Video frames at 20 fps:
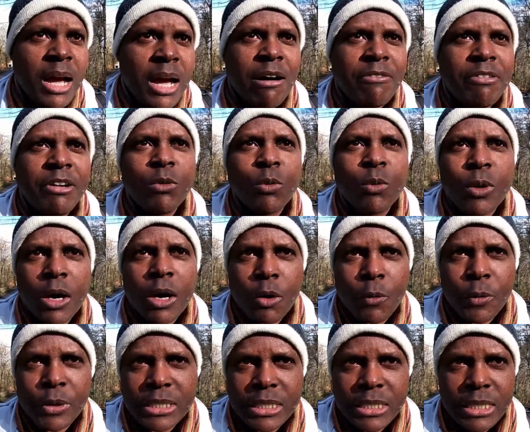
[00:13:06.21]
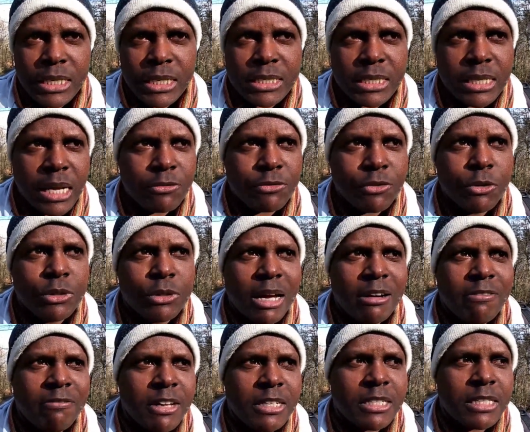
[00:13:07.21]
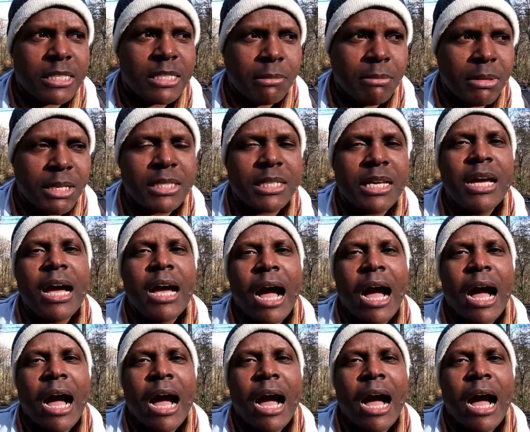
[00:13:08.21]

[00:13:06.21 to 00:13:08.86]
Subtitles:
having worked with seasonal fruit and vegetables,